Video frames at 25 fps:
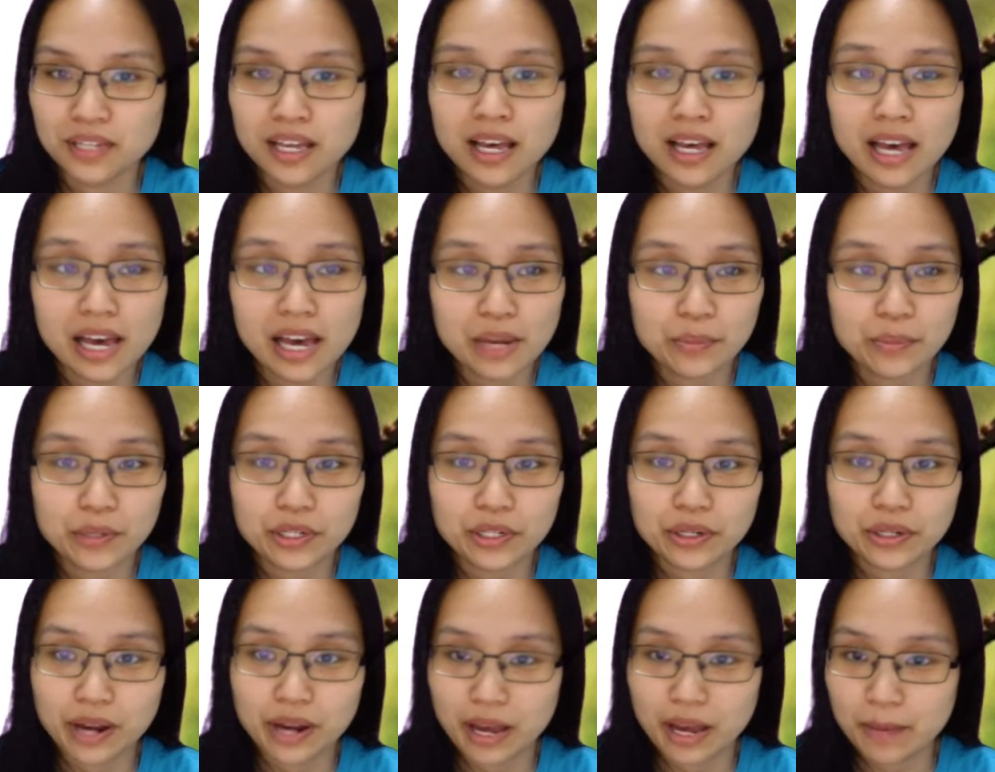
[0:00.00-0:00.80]
And when
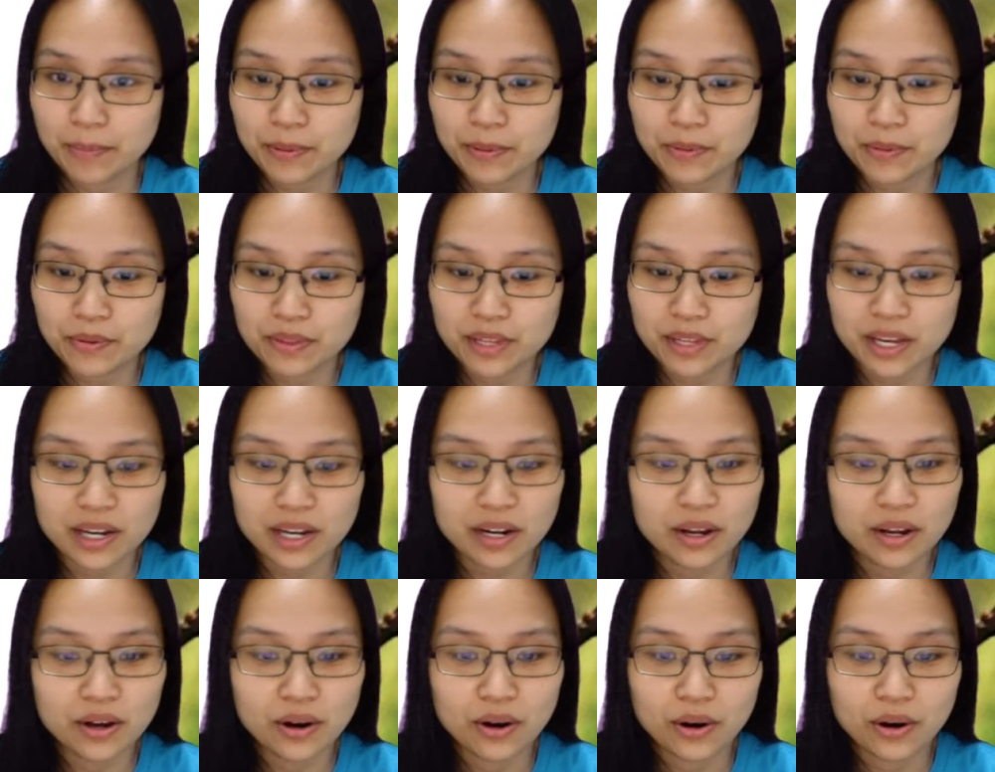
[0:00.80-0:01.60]
you're happy with that,
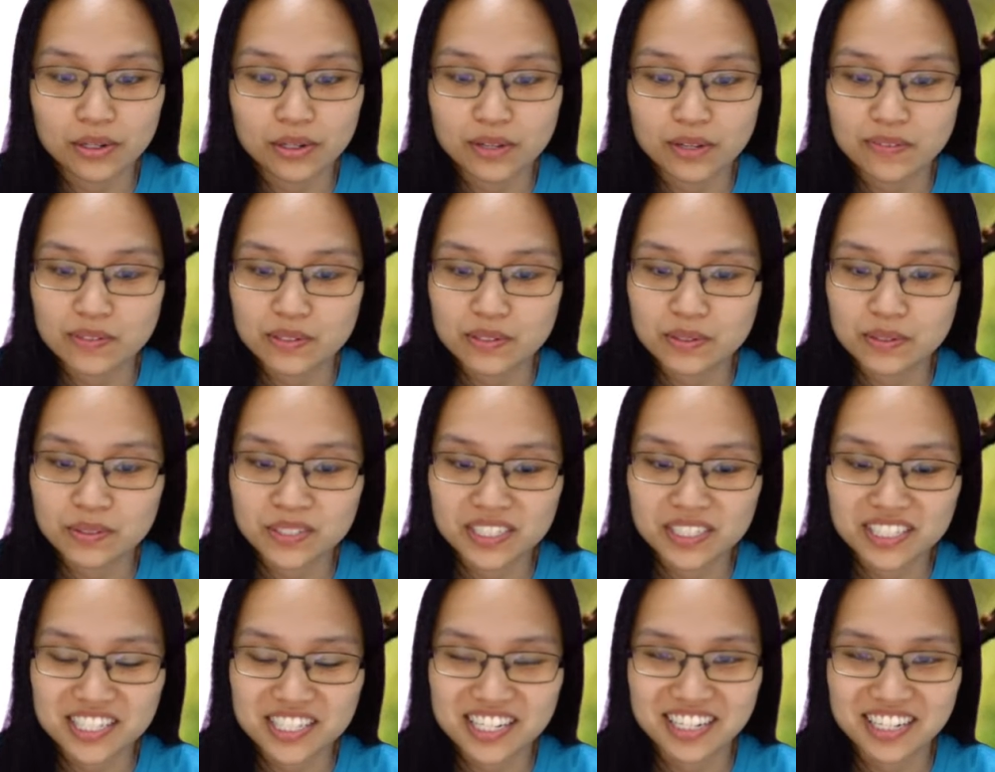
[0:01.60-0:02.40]
all you have to do
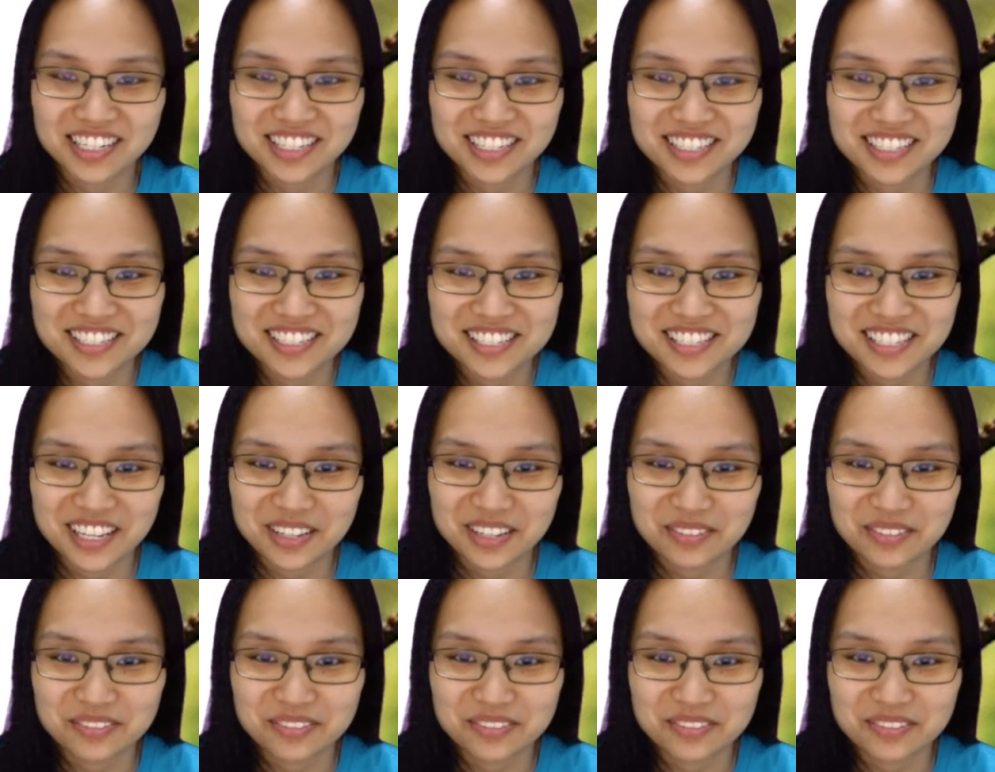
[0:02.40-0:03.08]
is click save.